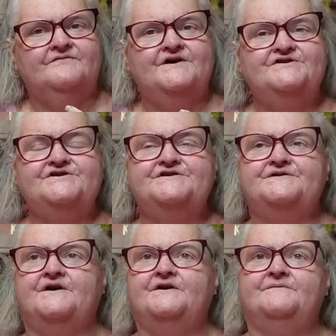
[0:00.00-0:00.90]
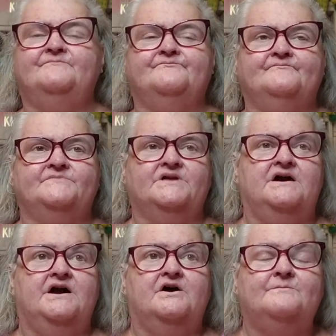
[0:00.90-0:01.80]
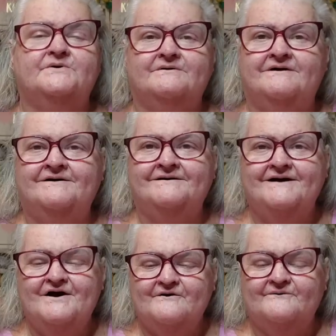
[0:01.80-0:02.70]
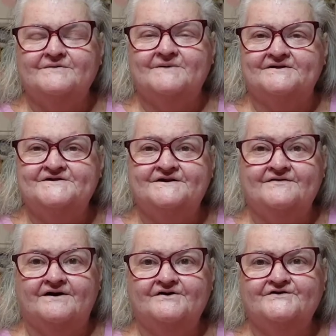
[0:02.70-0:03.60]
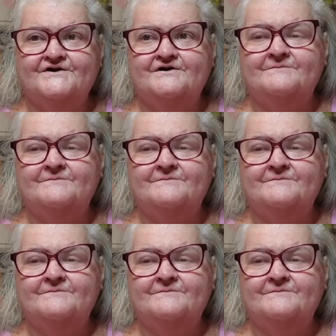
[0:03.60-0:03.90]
they just help with my teeth also.